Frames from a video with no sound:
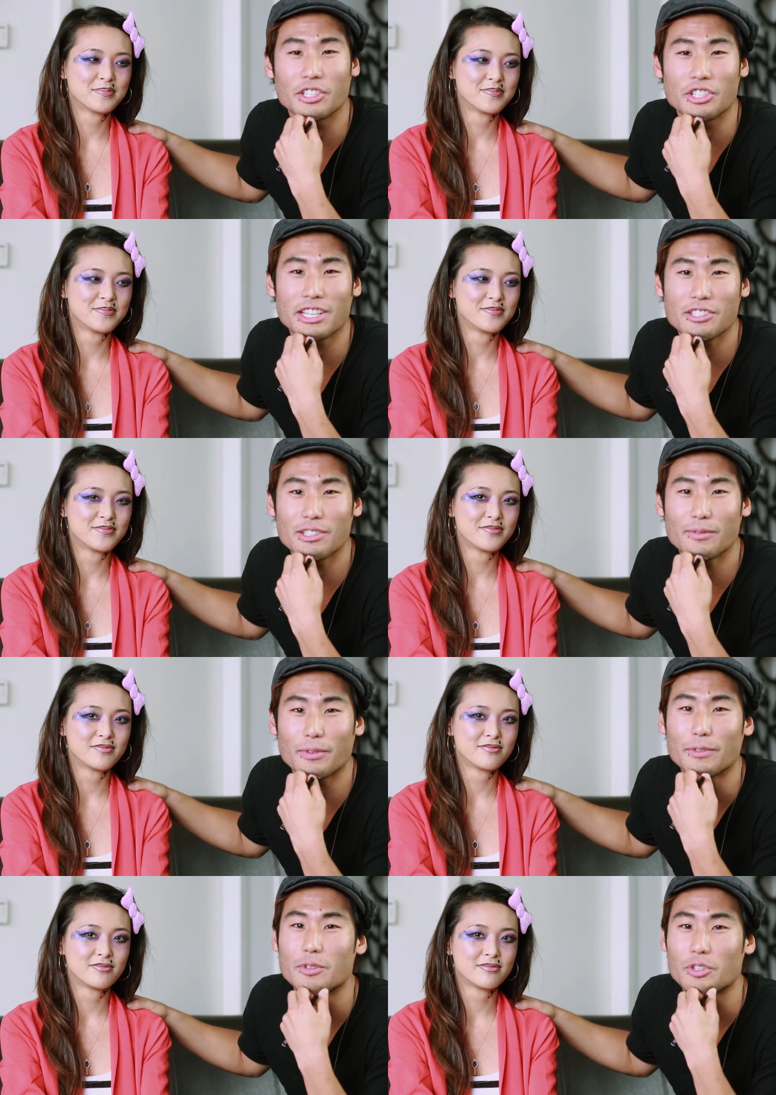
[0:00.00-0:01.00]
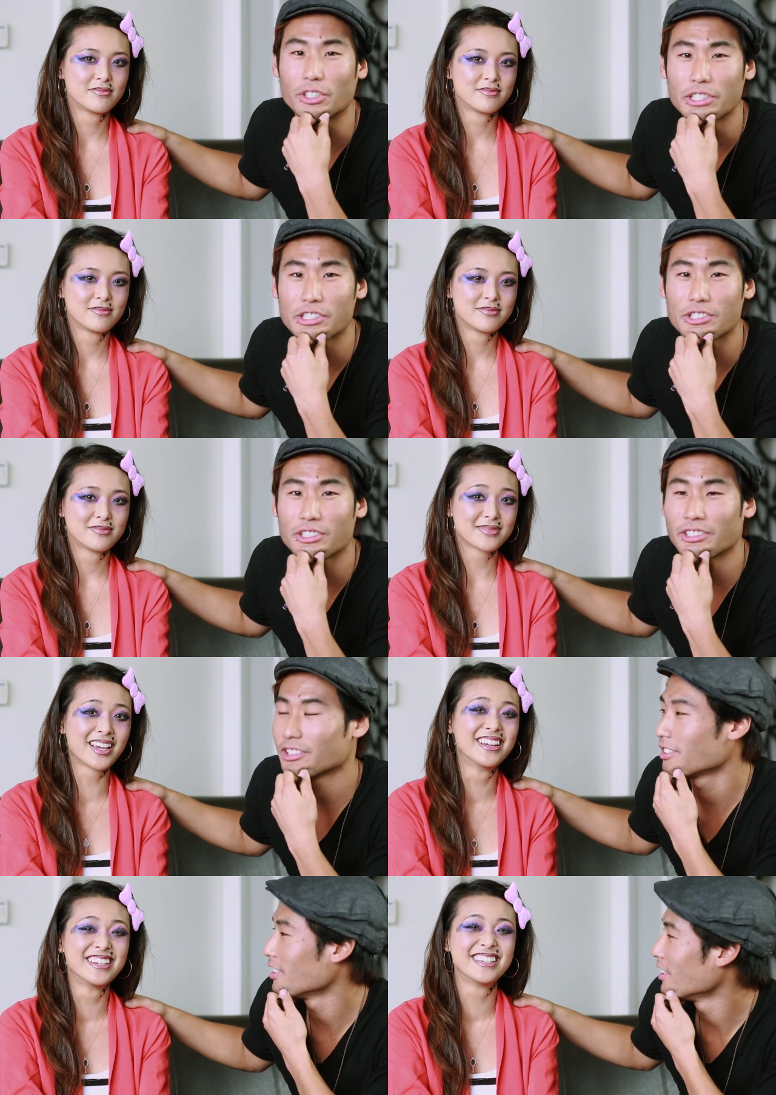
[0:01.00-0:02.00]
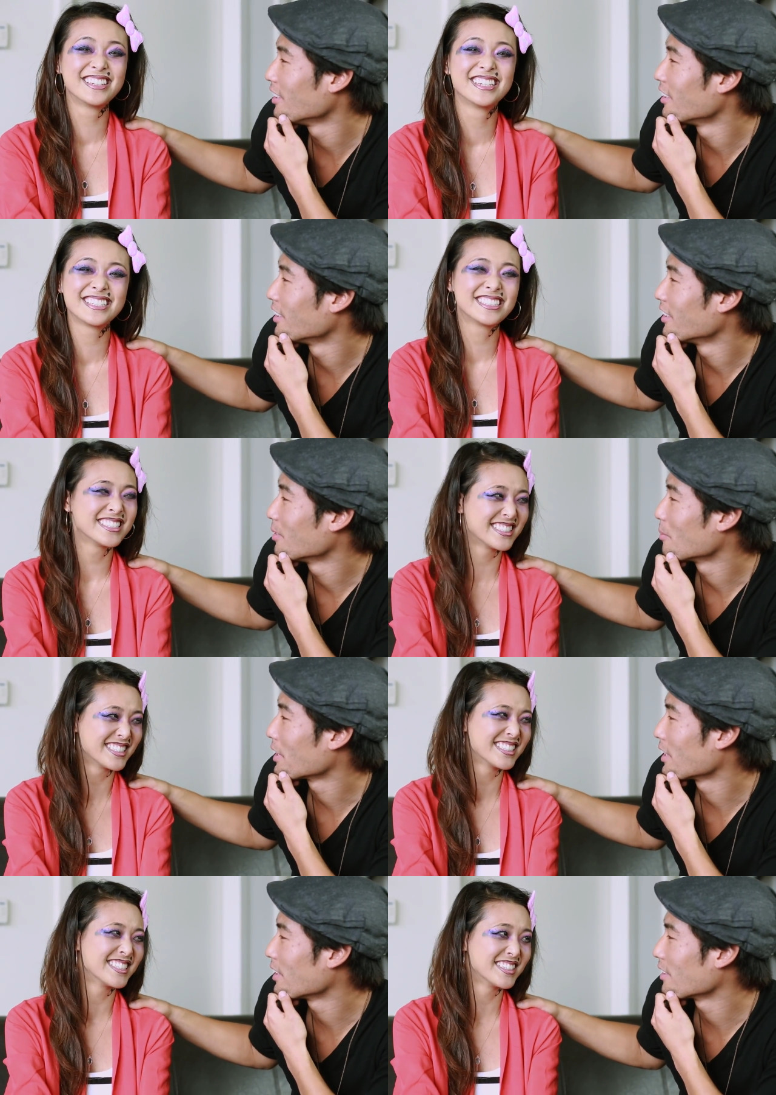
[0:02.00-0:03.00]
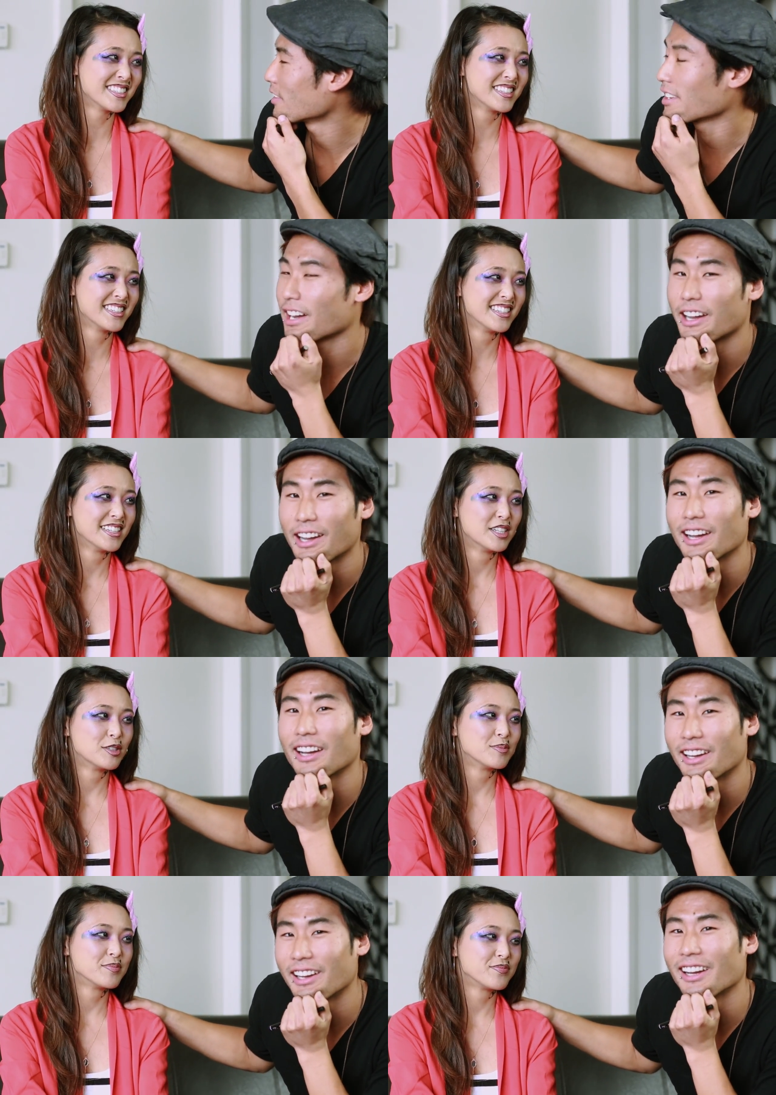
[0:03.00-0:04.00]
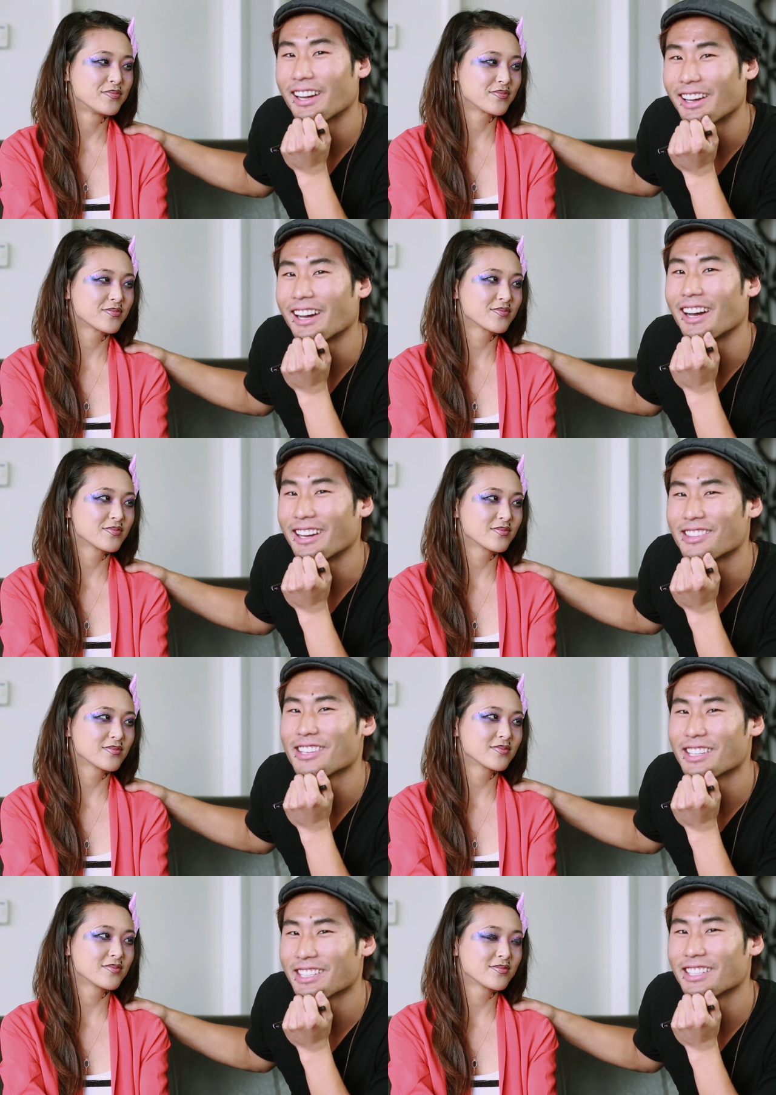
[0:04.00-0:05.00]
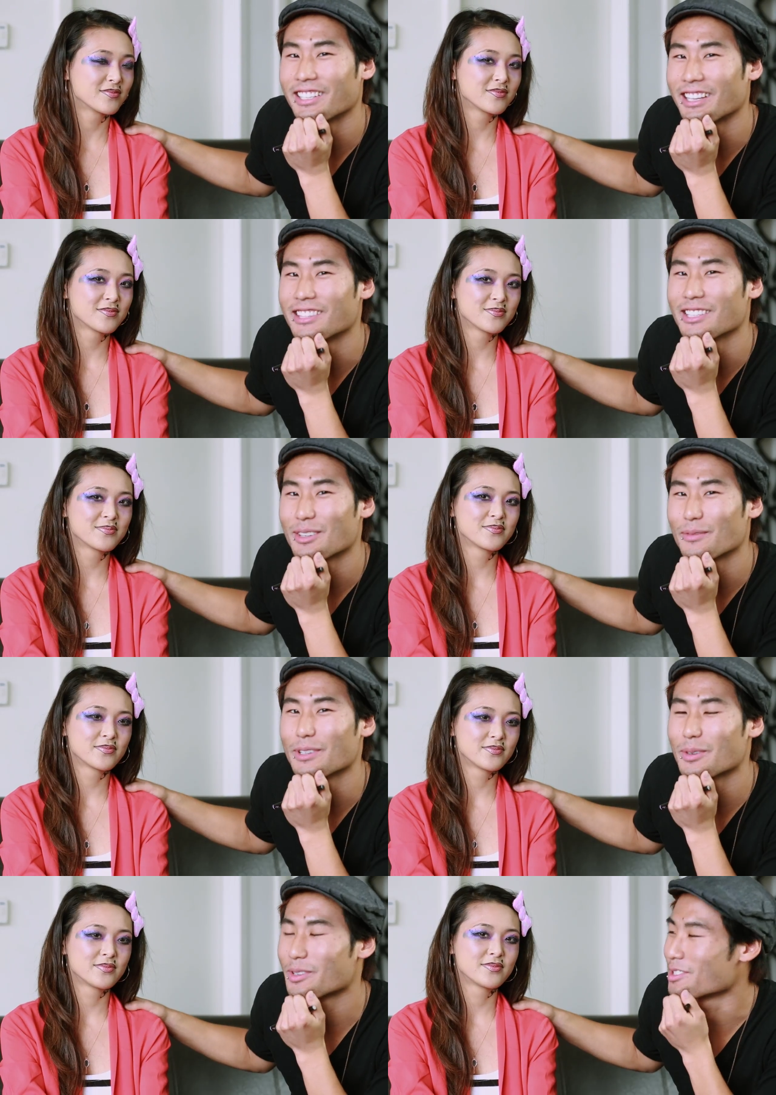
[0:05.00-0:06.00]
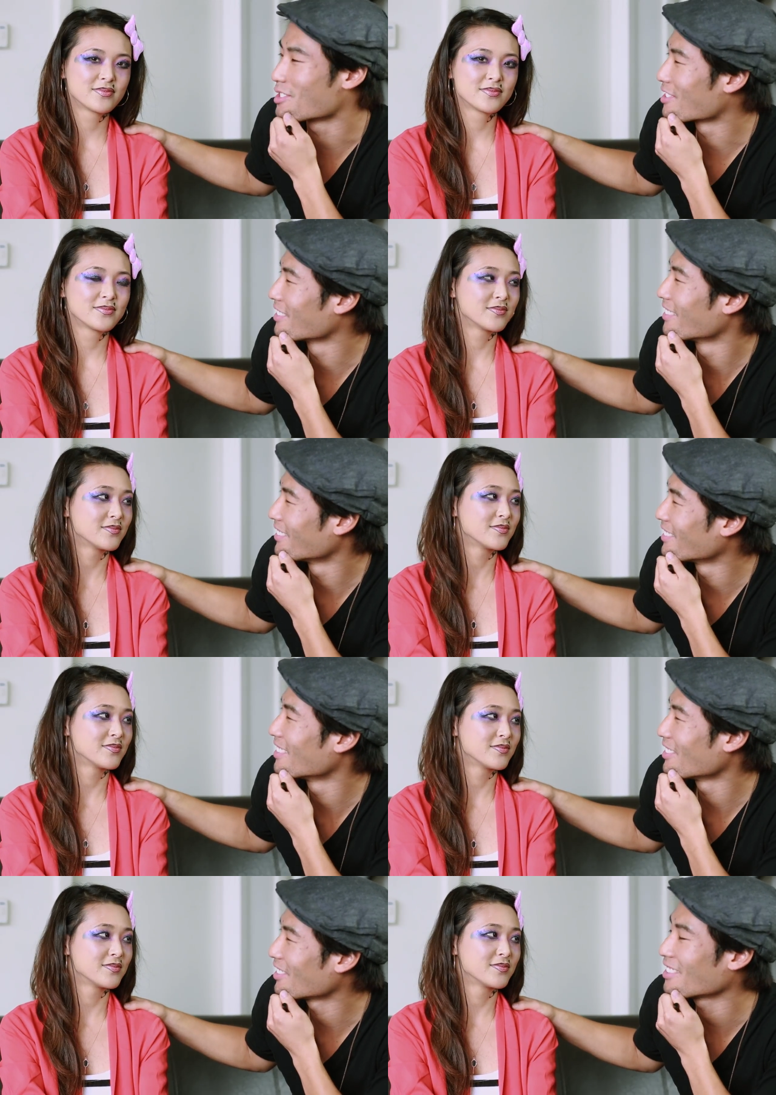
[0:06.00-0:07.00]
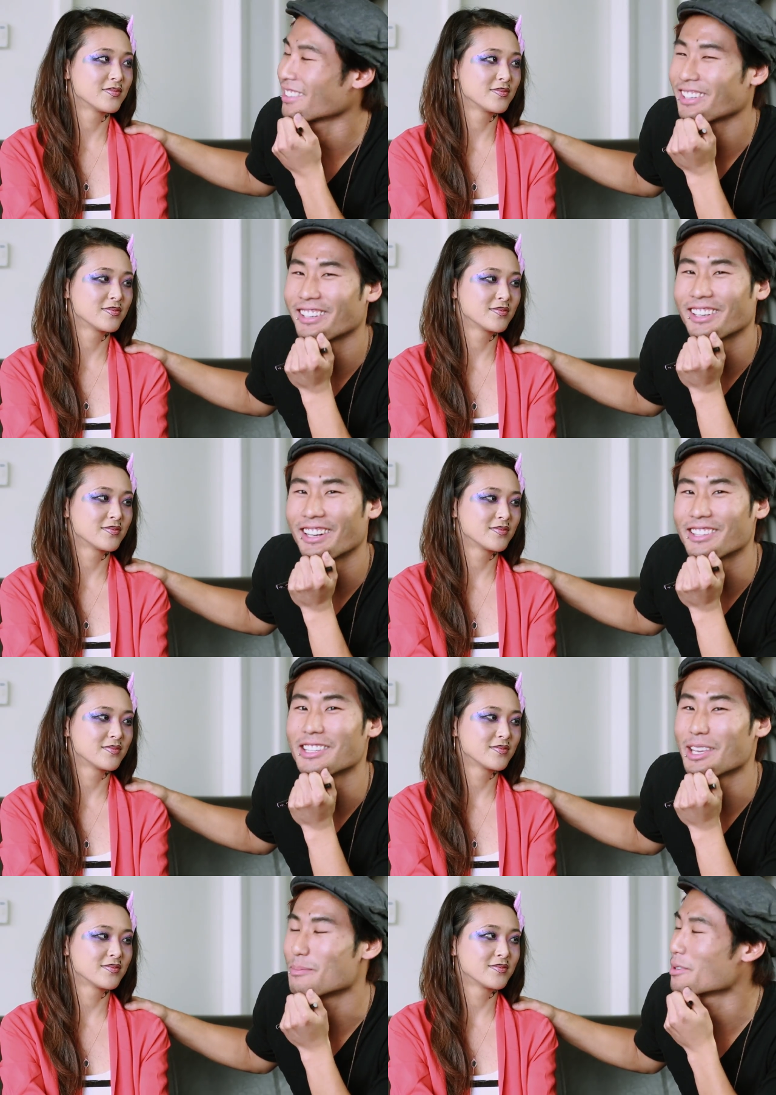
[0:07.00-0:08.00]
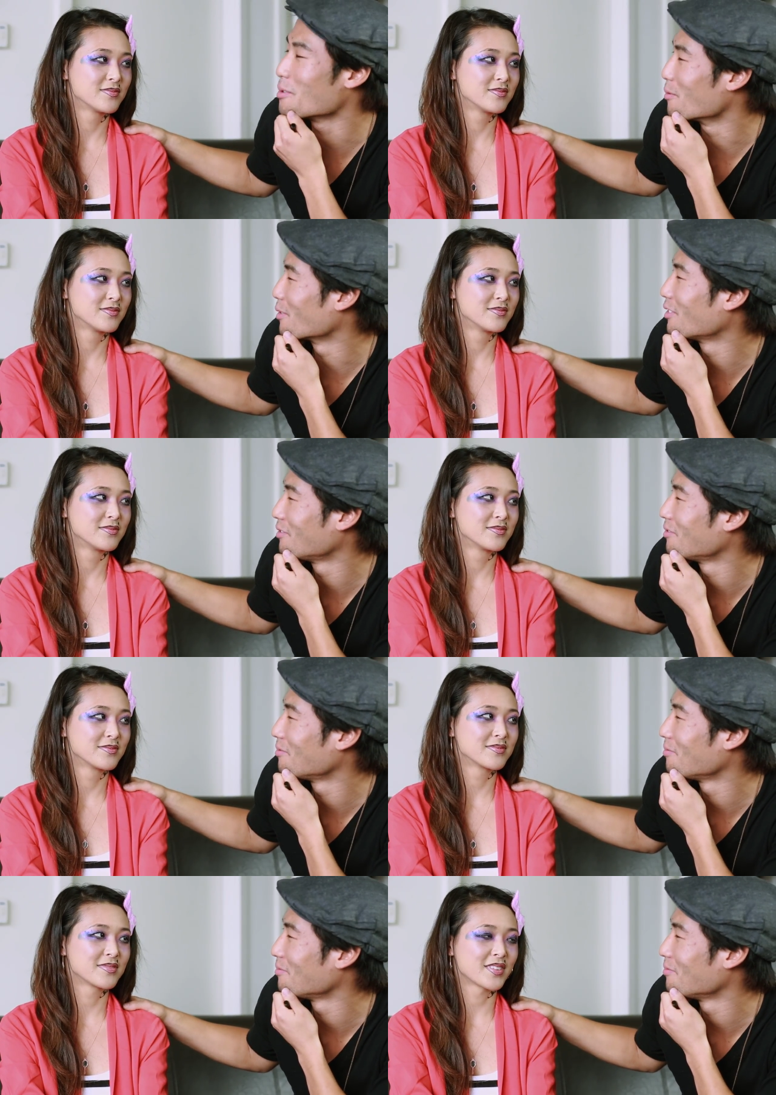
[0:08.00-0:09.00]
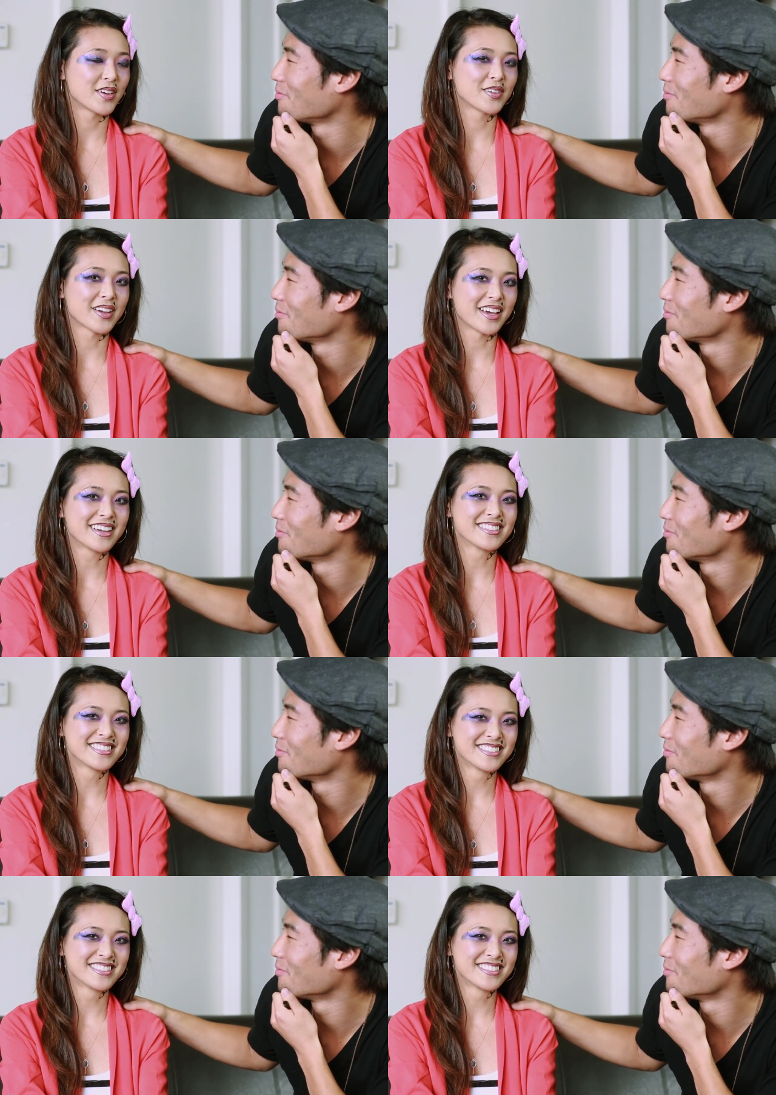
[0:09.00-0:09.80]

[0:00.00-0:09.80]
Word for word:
Speaker 1: suggestions for future looks. But uh, I think uh, I think your viewers, I think they approve.
Speaker 2: Okay.